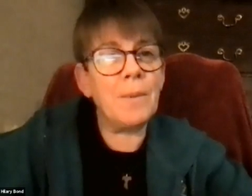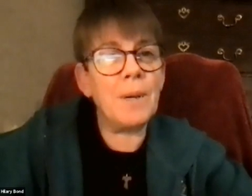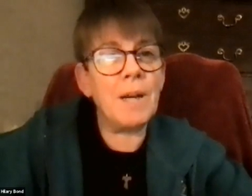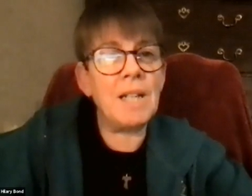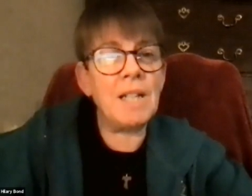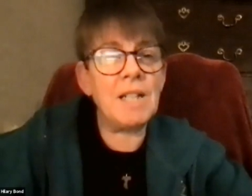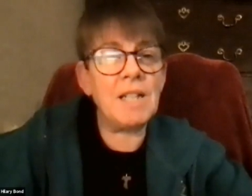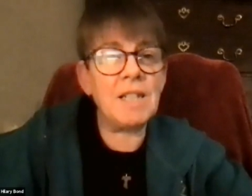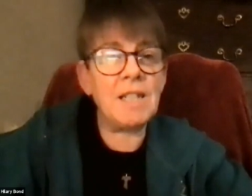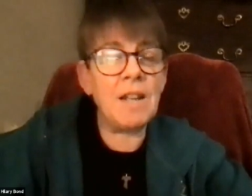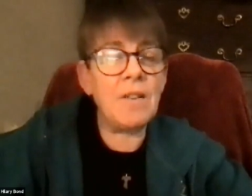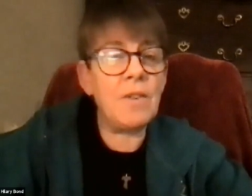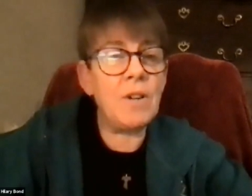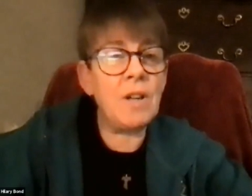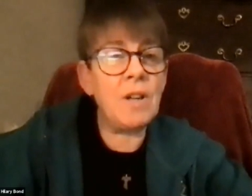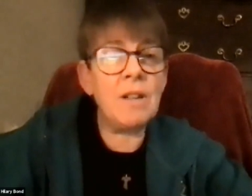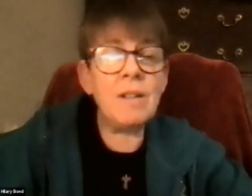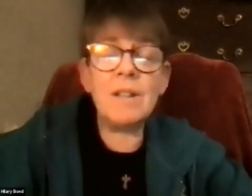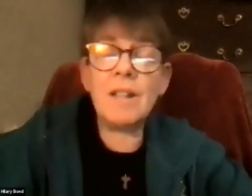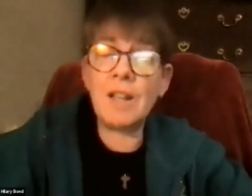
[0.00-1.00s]
And as
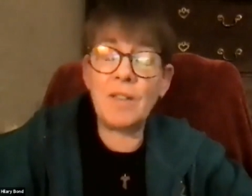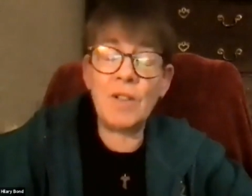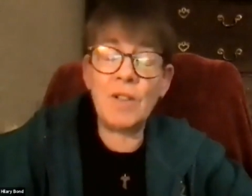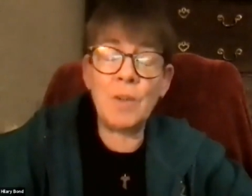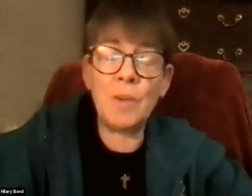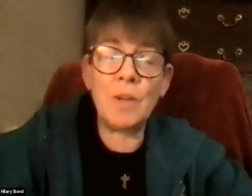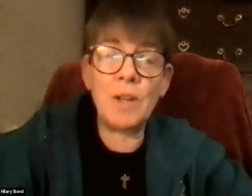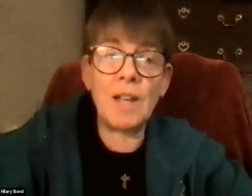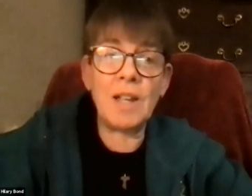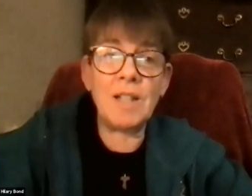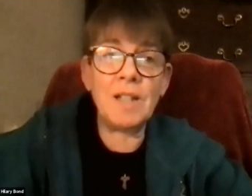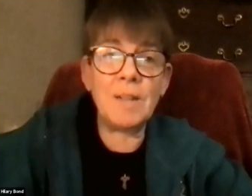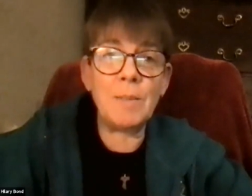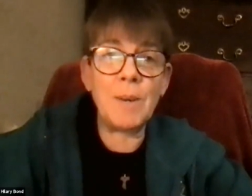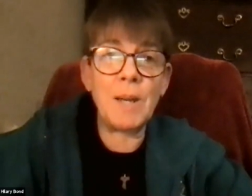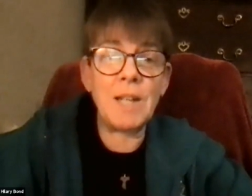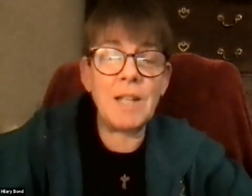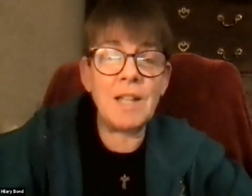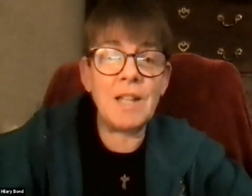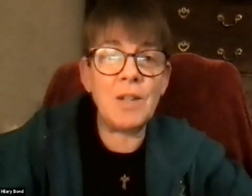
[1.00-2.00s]
ever, if you would like to
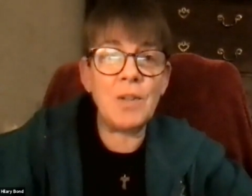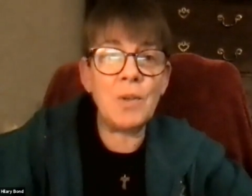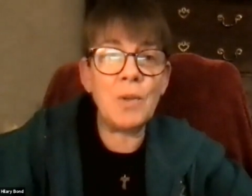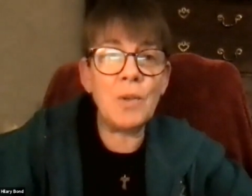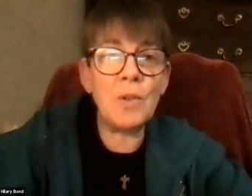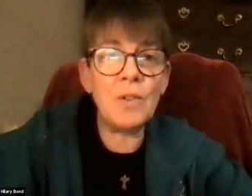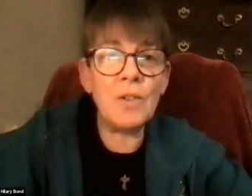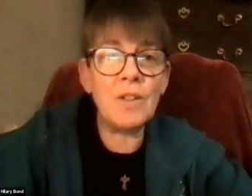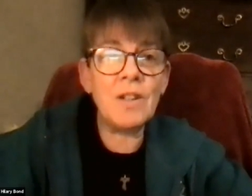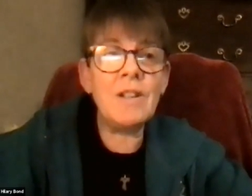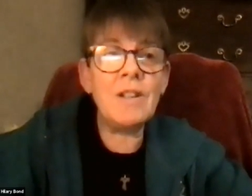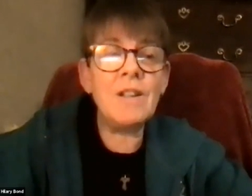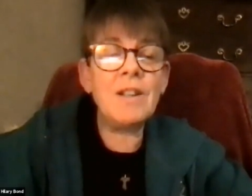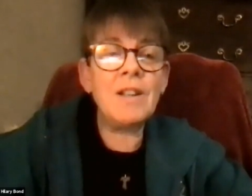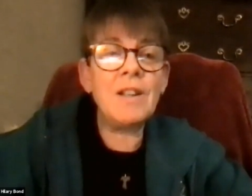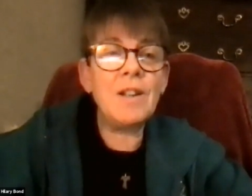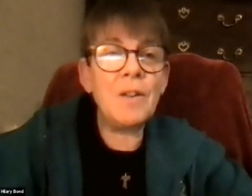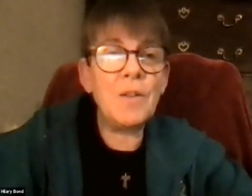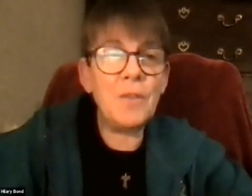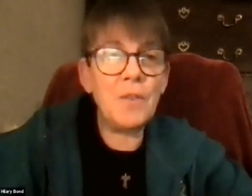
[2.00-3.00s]
make it yours,
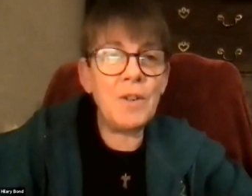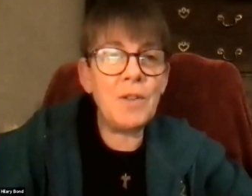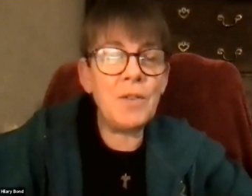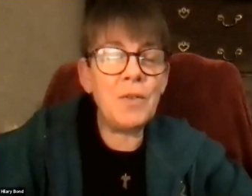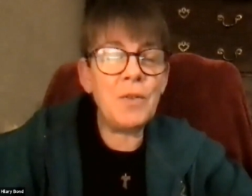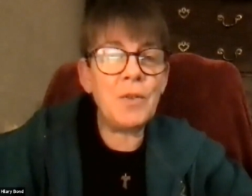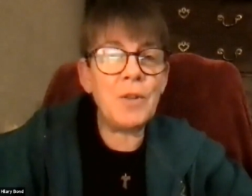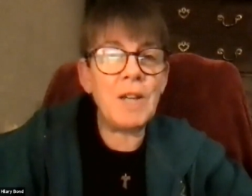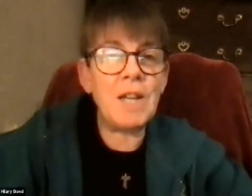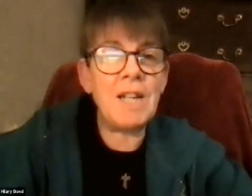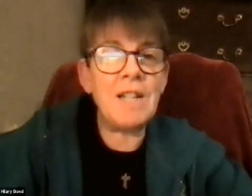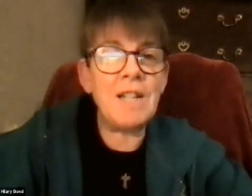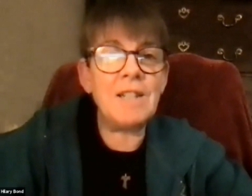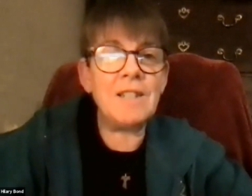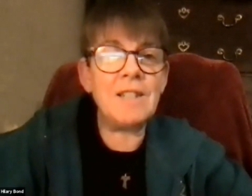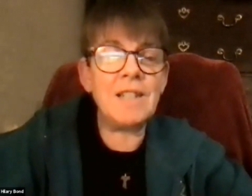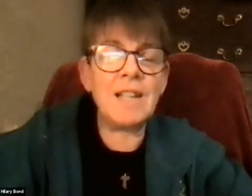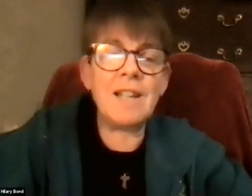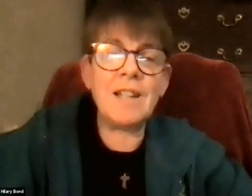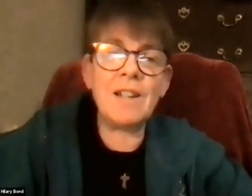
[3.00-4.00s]
feel free to
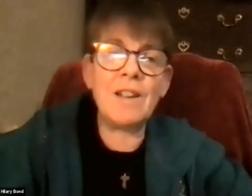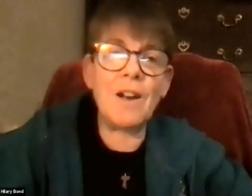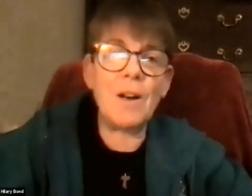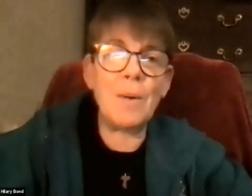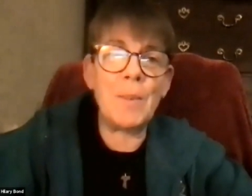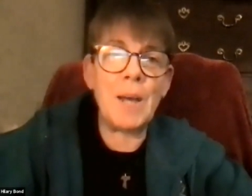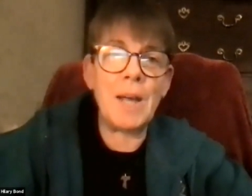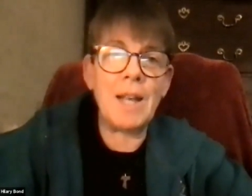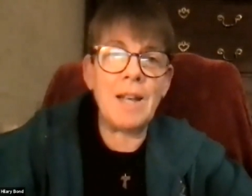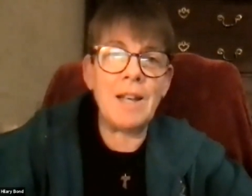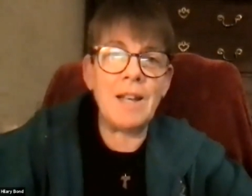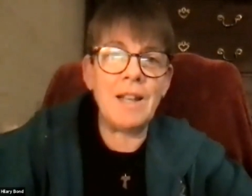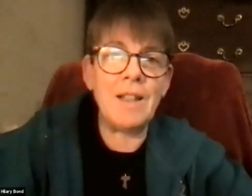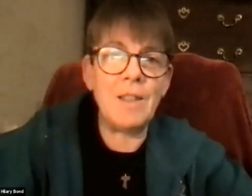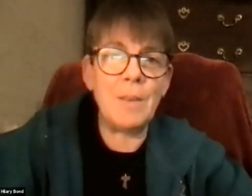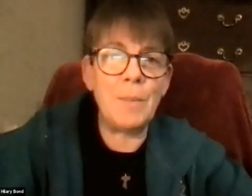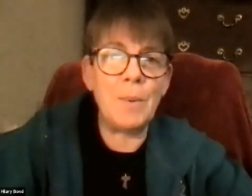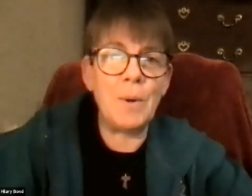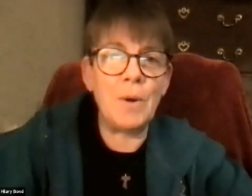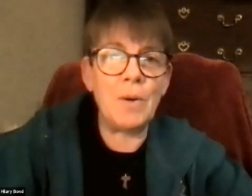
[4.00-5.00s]
stick an amen in
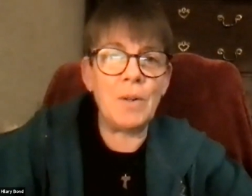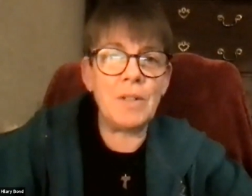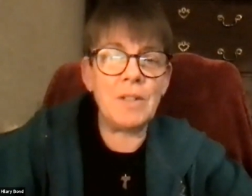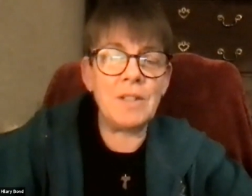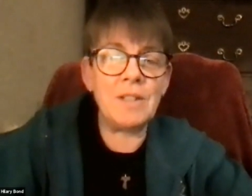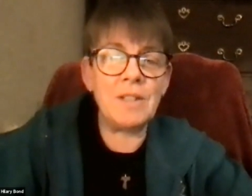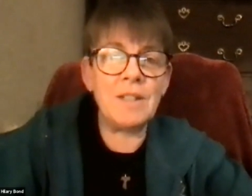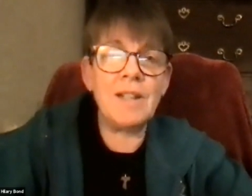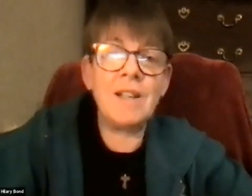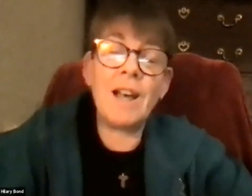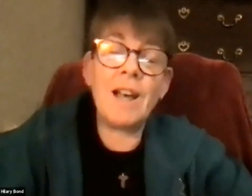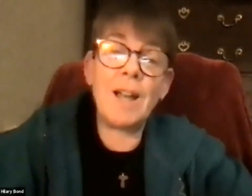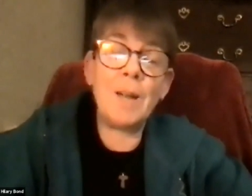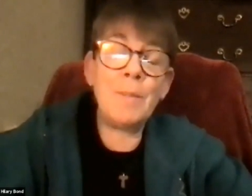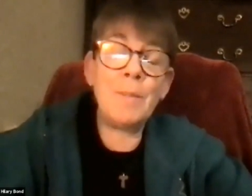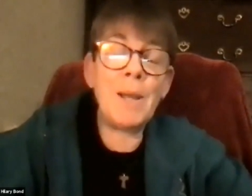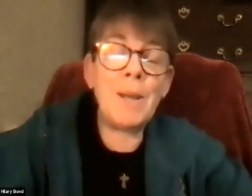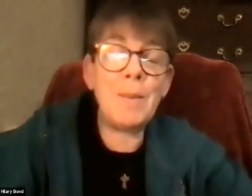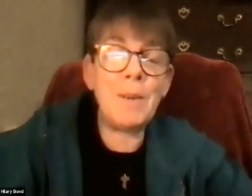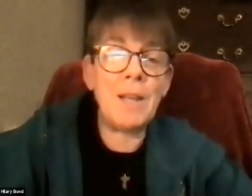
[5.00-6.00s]
the box and
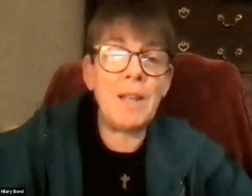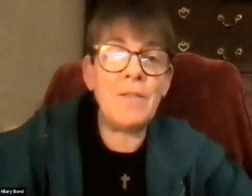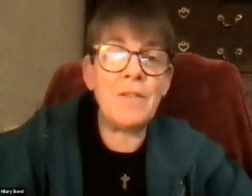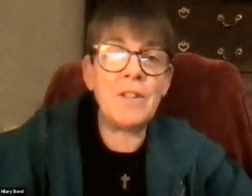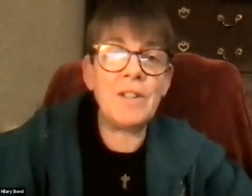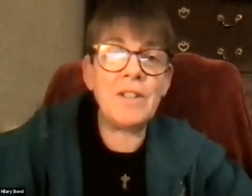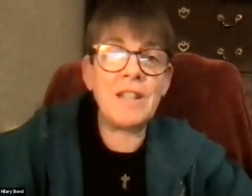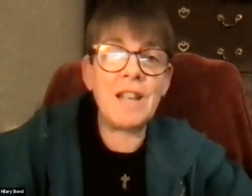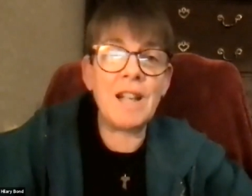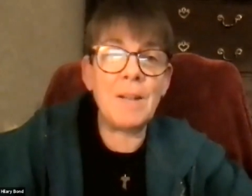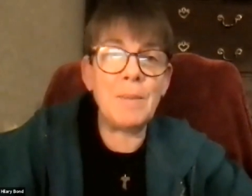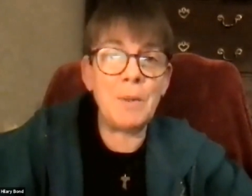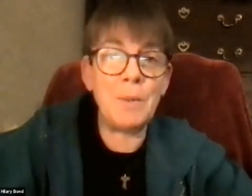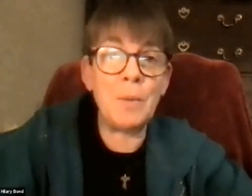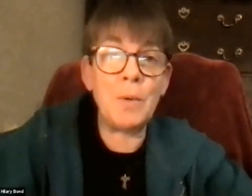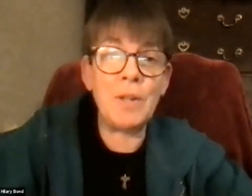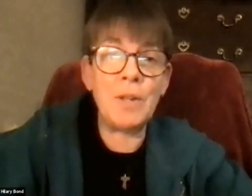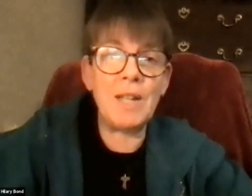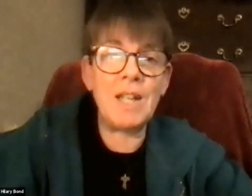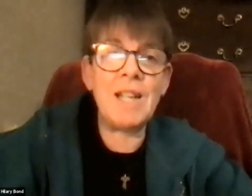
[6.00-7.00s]
maybe even tell me
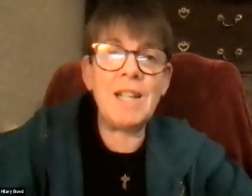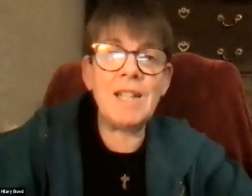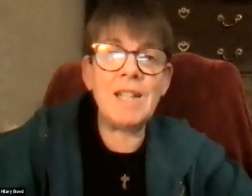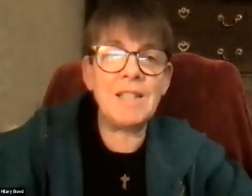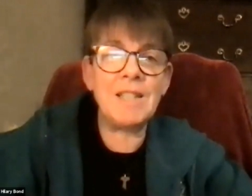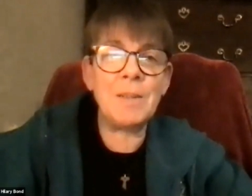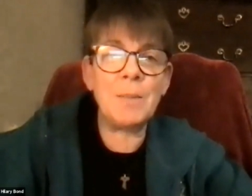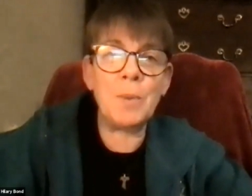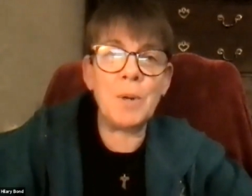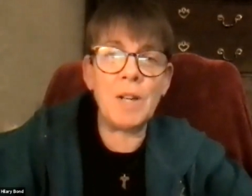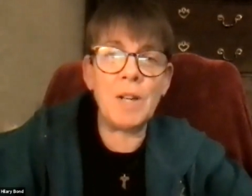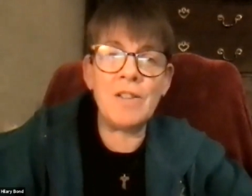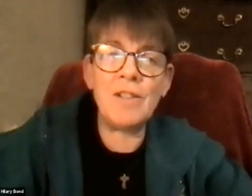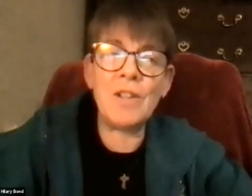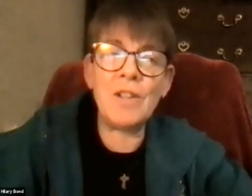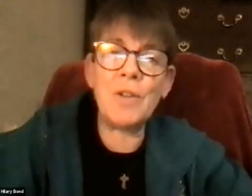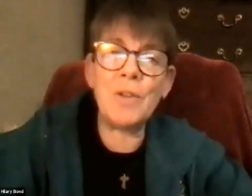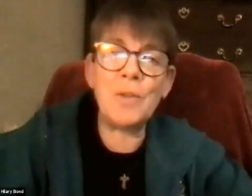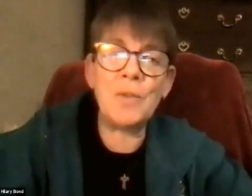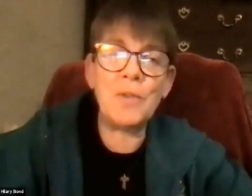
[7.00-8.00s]
what it is that brings
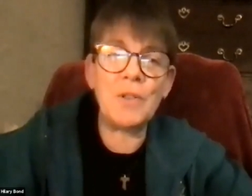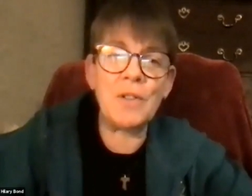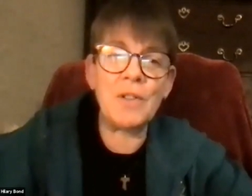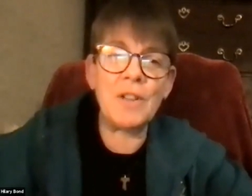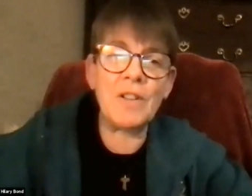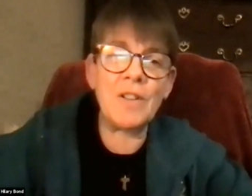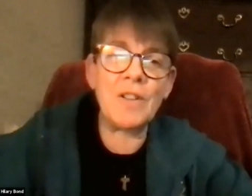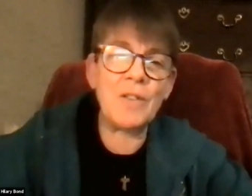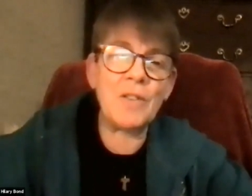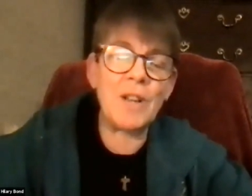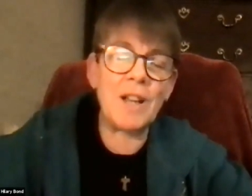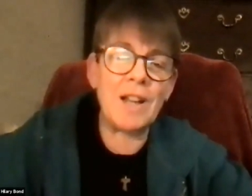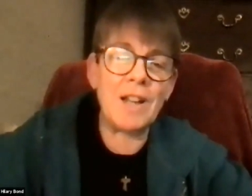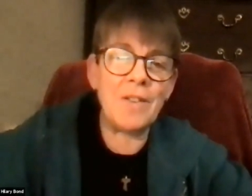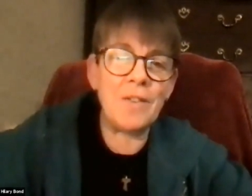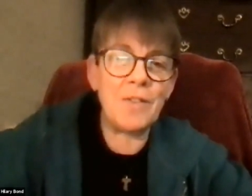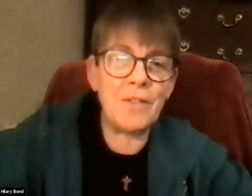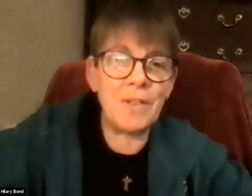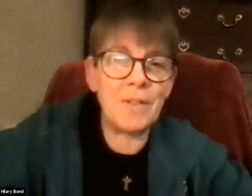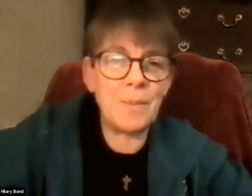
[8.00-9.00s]
you fullness of
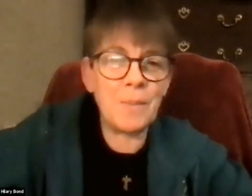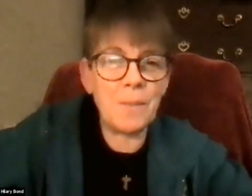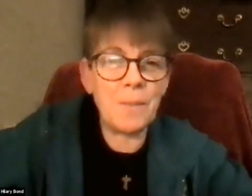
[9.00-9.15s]
life.